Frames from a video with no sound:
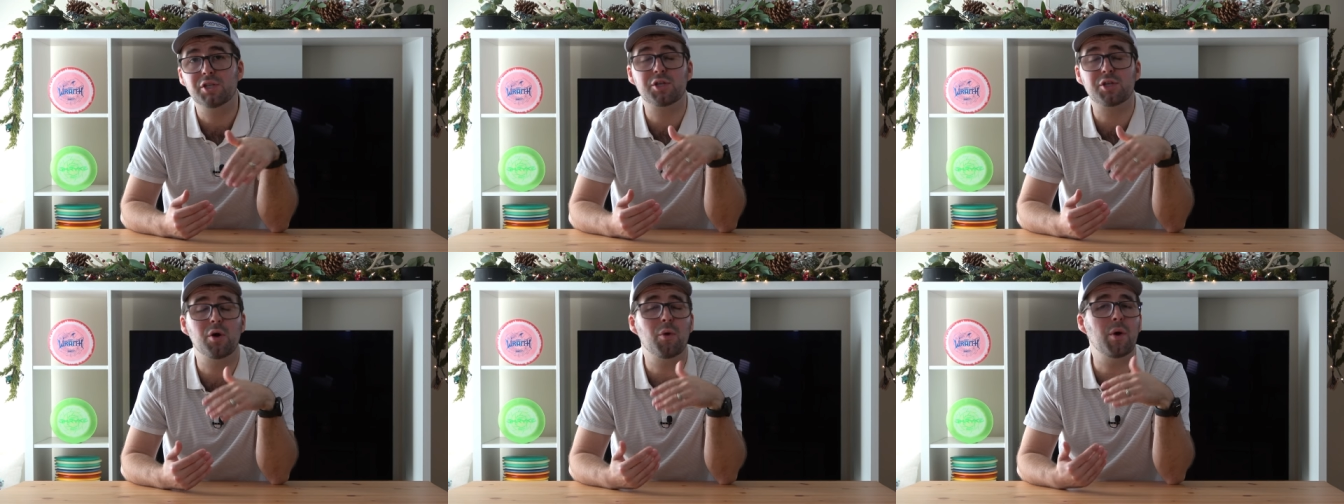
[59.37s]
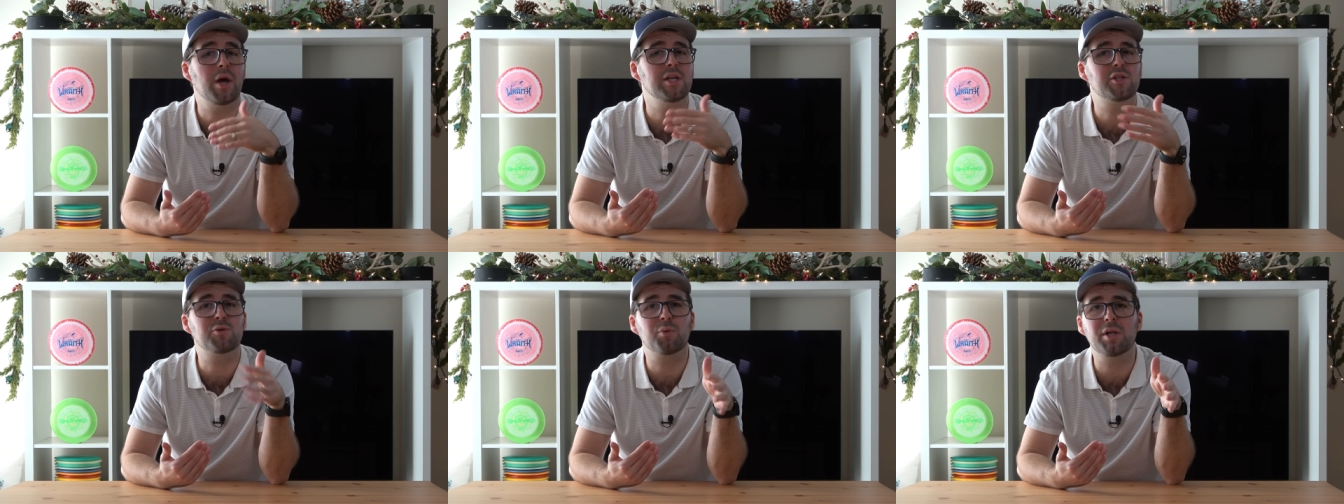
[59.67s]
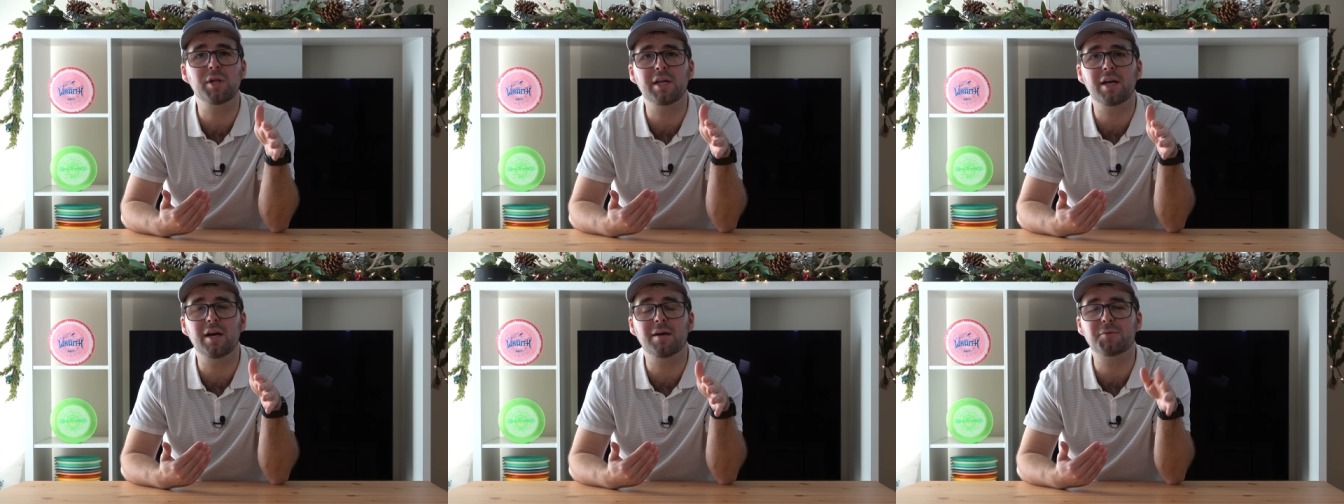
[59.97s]
So it's
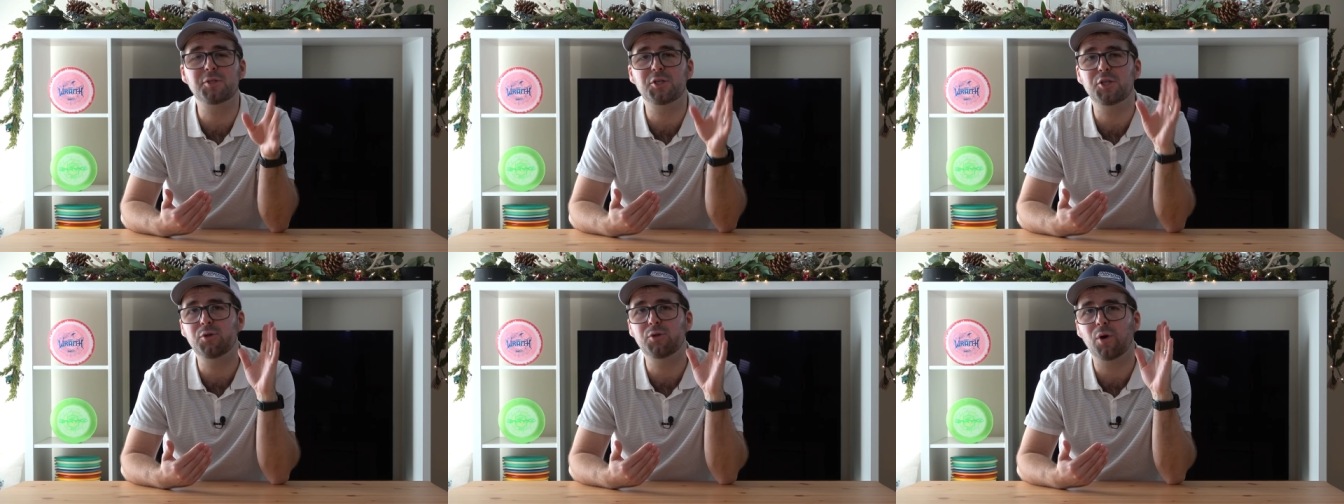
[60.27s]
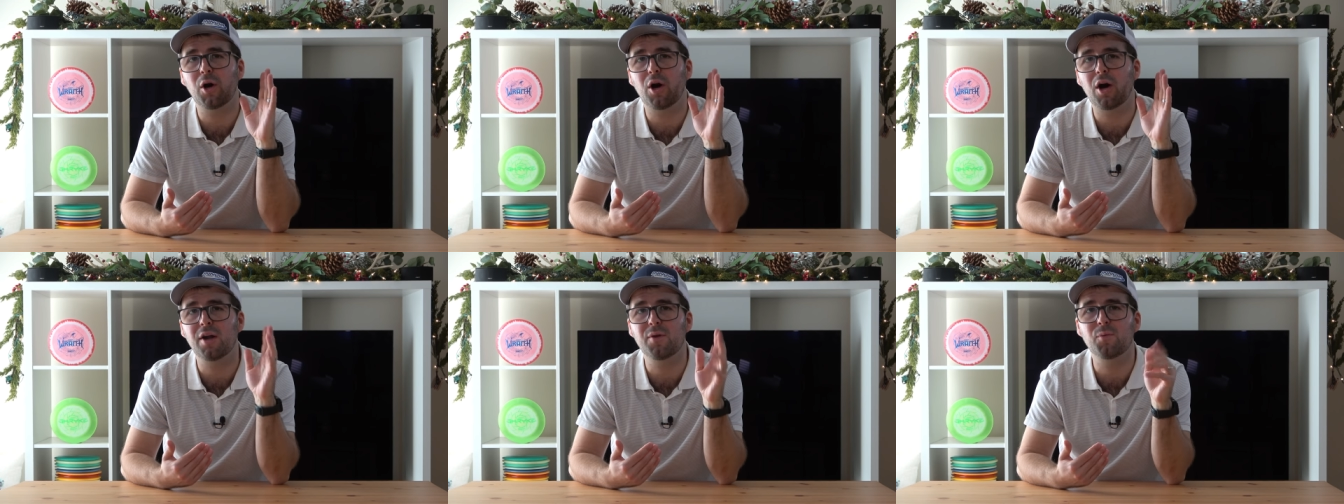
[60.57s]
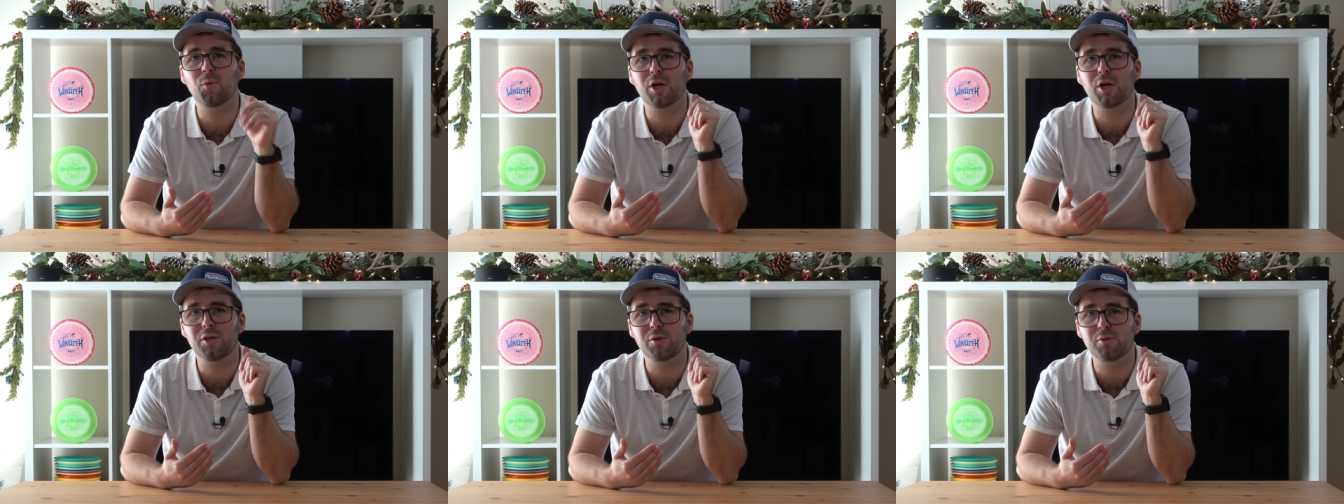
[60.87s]
really up to you
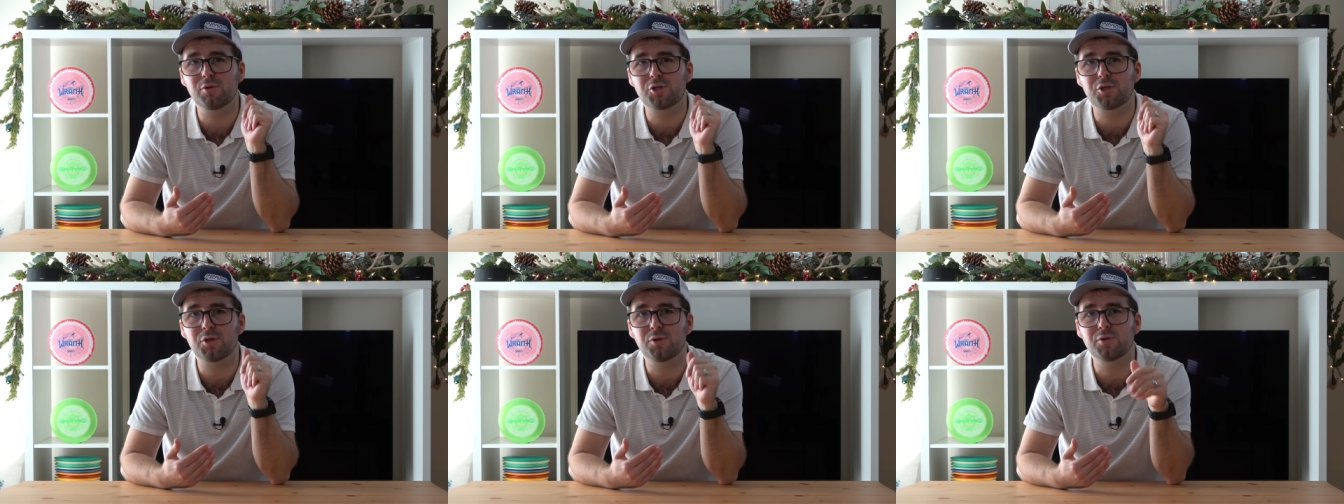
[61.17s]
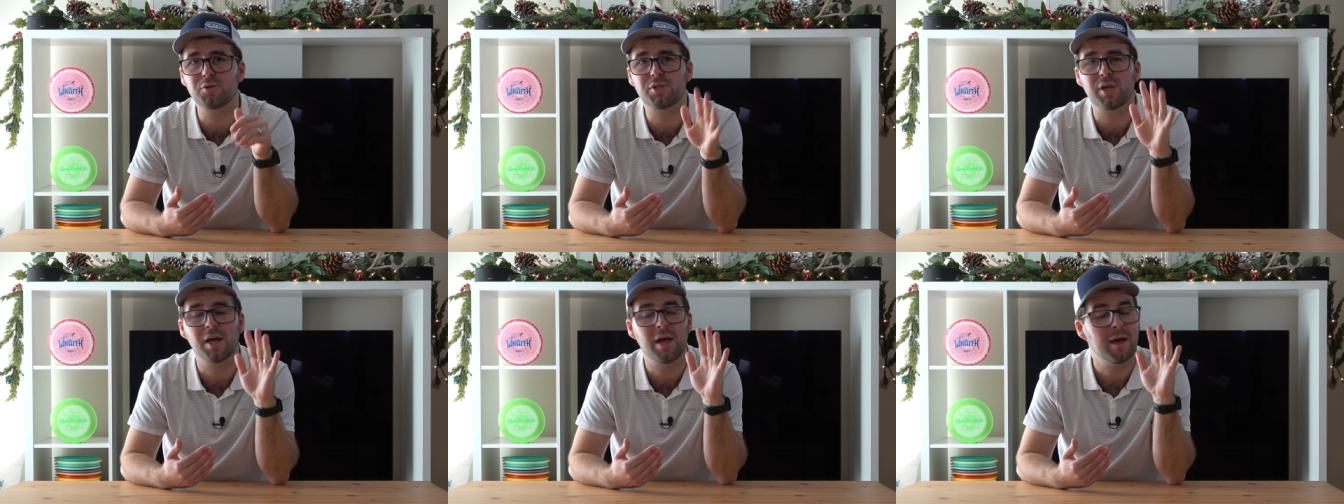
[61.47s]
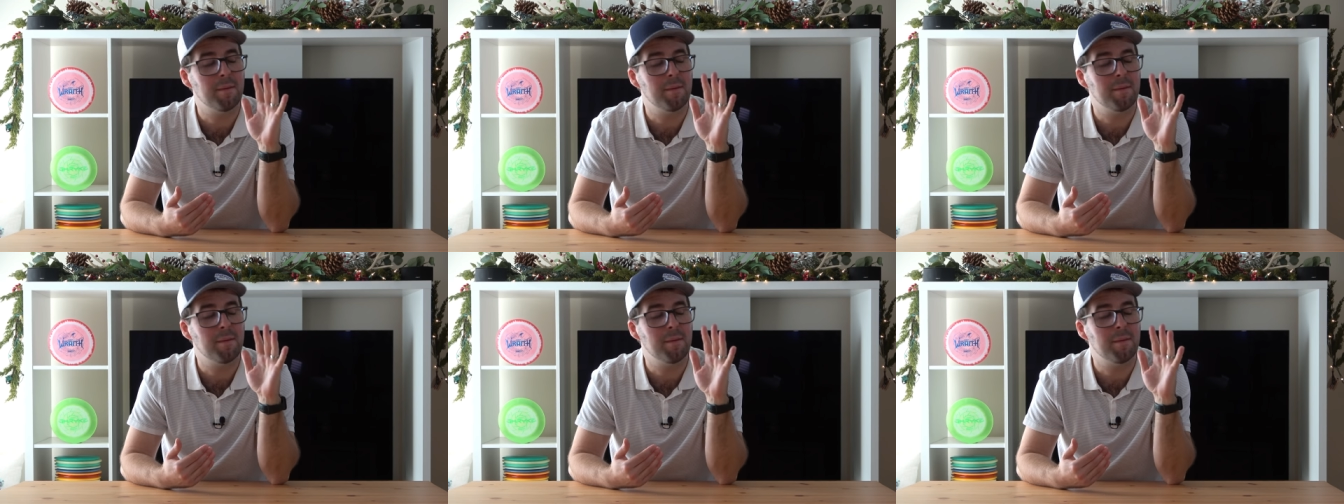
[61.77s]
on what you choose,